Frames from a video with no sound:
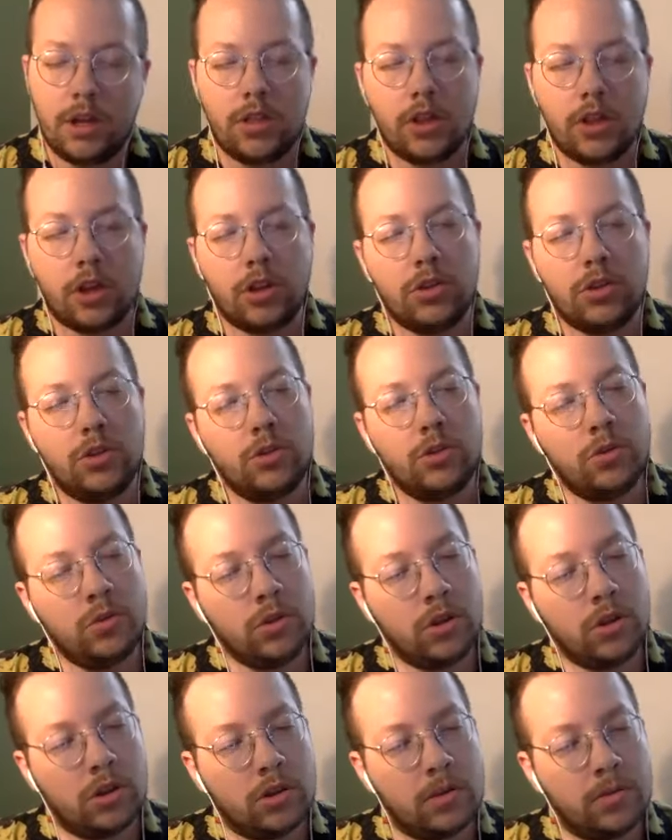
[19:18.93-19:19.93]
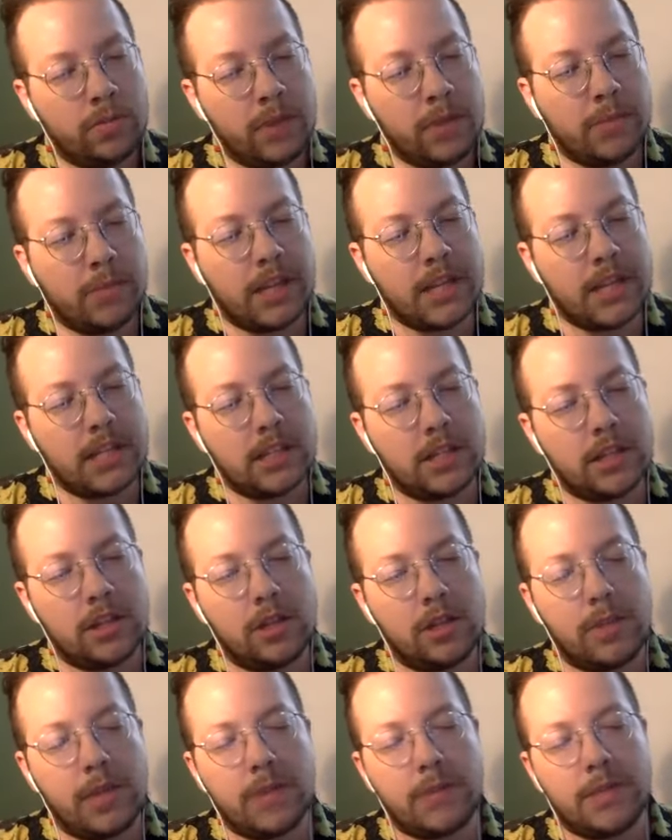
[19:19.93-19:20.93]
The cocoon couldn't be placed in
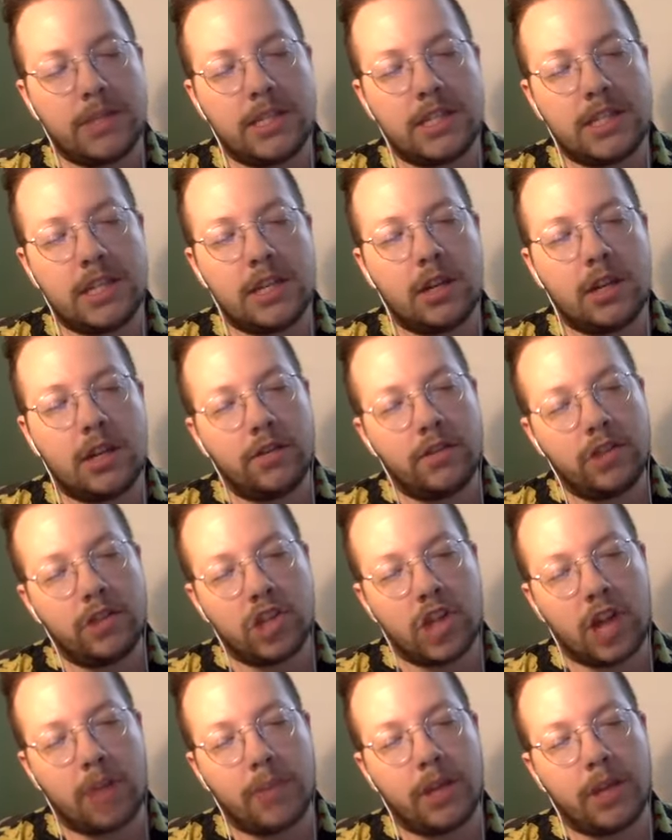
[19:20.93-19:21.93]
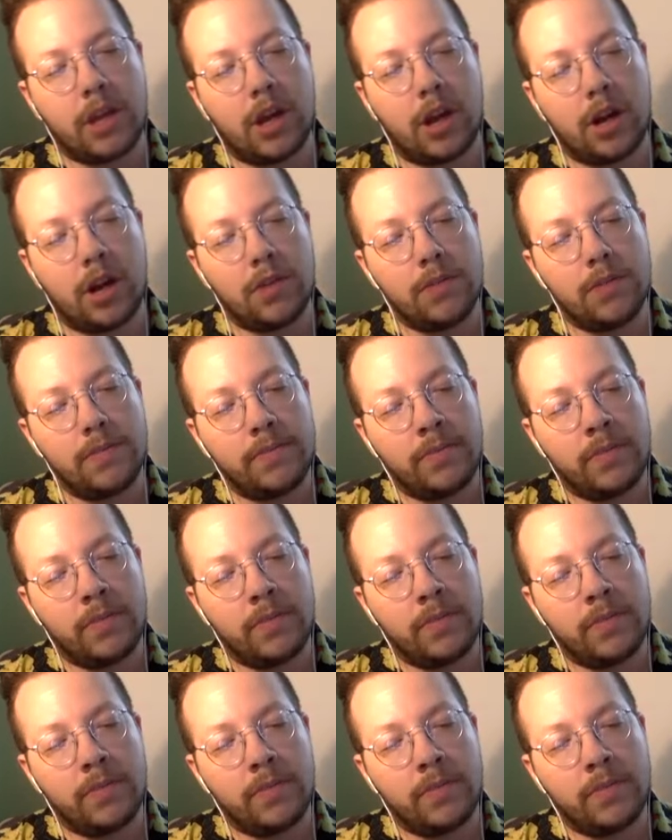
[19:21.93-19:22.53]
the baby seat of the shopping cart.